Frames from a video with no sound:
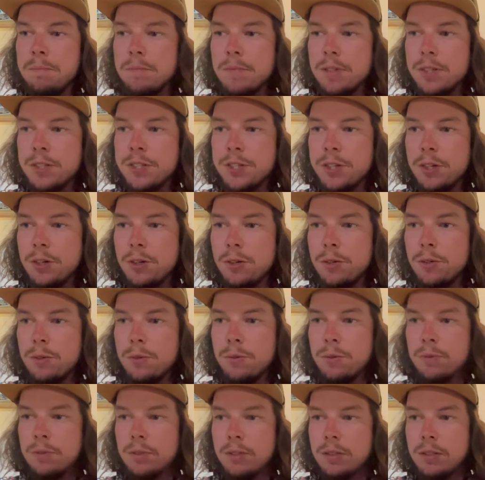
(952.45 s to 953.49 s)

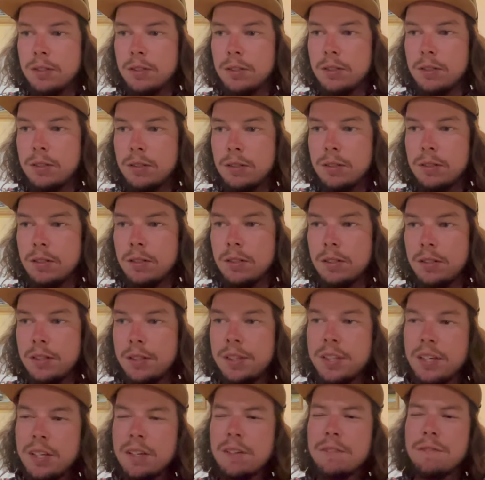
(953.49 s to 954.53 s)
So
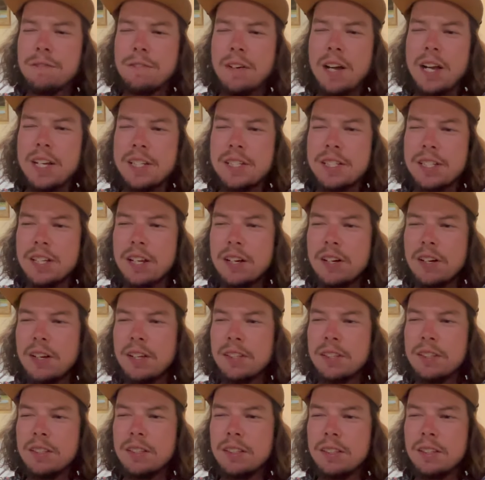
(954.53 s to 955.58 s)
the advice there, I
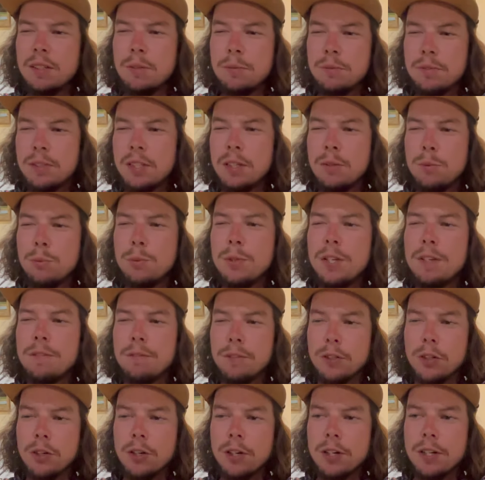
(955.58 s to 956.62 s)
think that we've
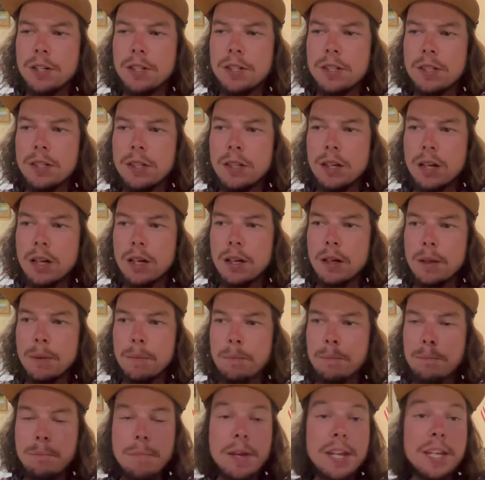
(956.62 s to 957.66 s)

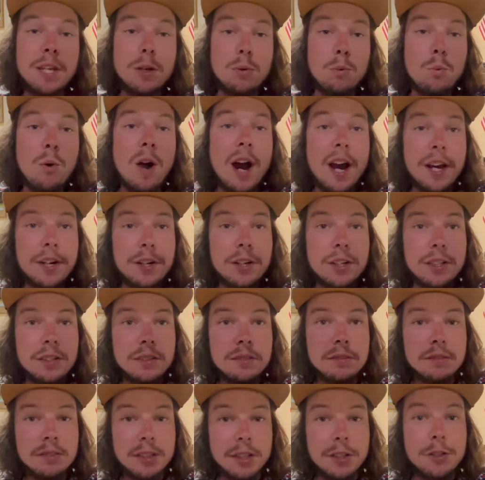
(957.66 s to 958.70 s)
learned, make it wider
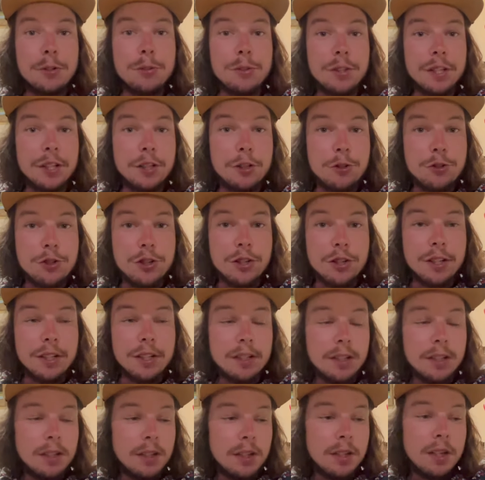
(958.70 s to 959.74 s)
than you think you should,
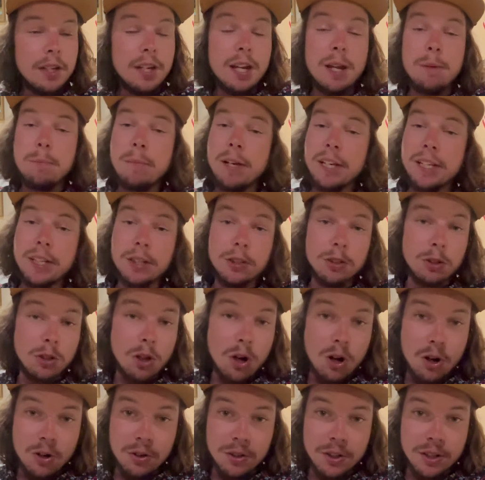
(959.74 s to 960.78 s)
and make it
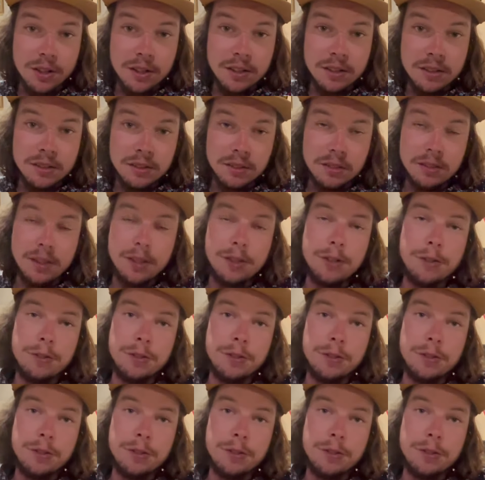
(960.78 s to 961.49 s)
longer than you